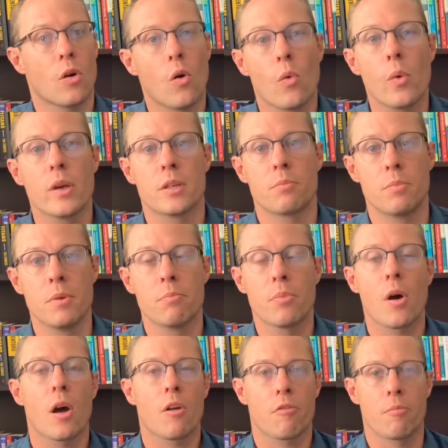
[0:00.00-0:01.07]
always been
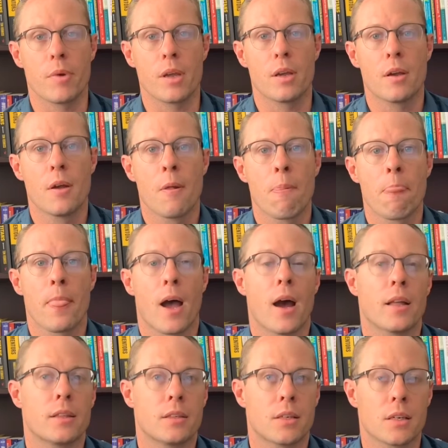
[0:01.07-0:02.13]
part of me.
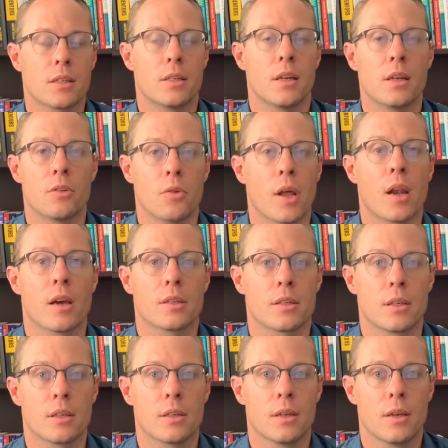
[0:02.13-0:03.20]
I just didn't realize
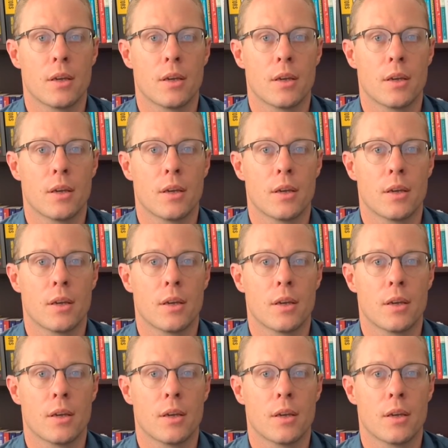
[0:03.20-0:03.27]
it.